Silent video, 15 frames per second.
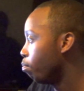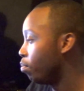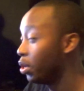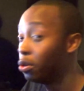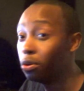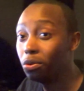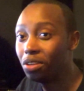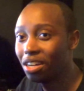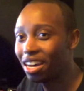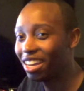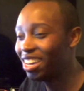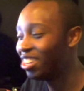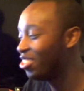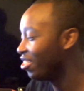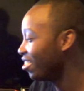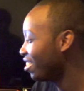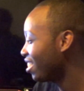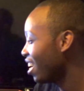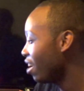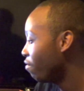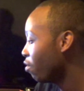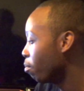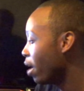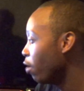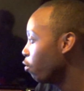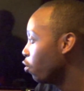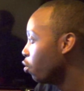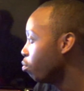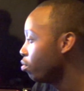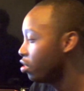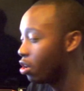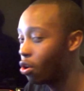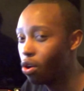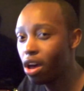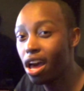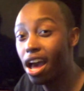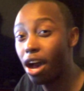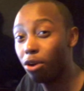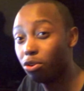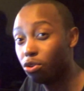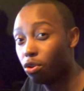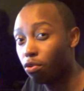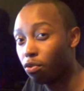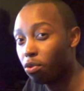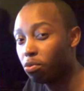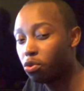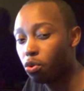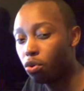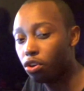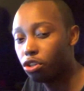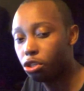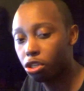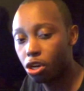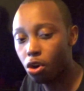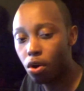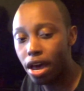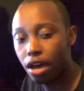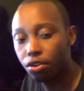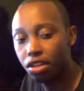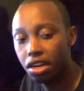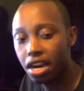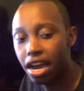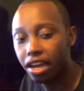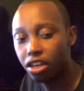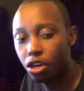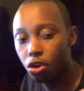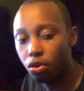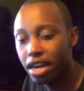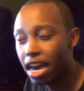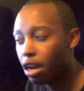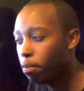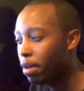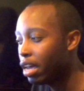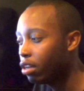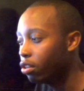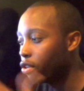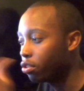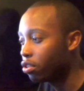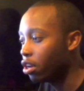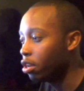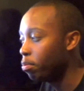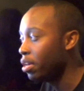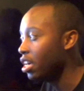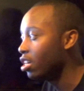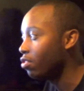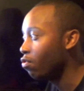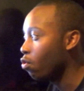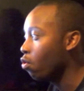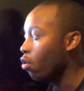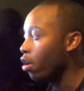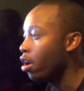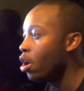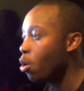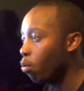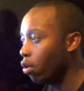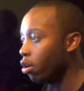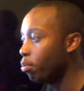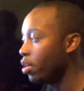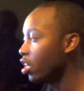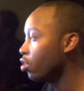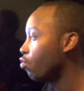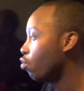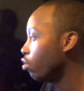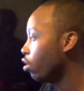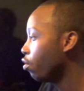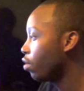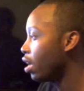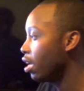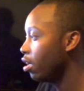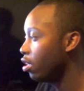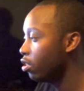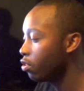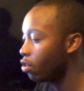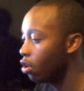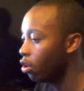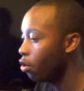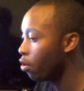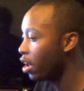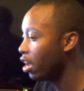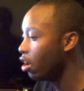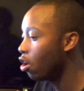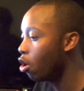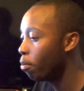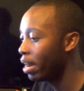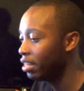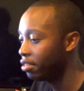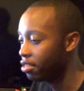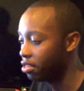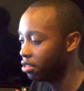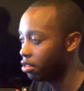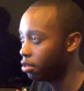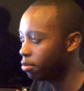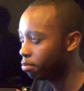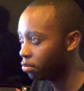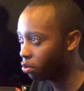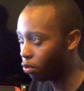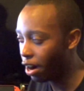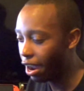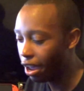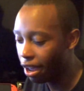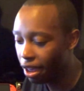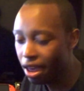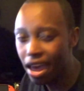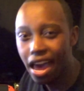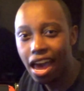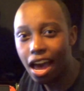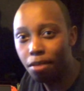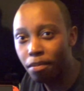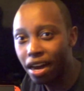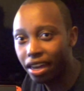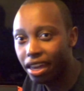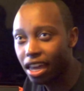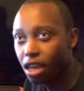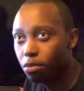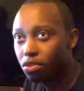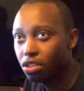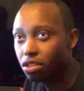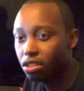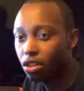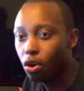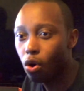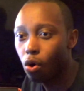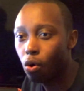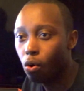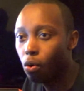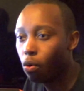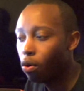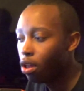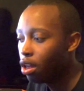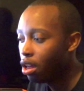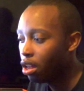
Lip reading: build, I guess you could say, for my room. So I'll do a room tour, show how the Nyko data bank looks on the PS4, where the PS4 is located, all my systems, where I have my games, just the whole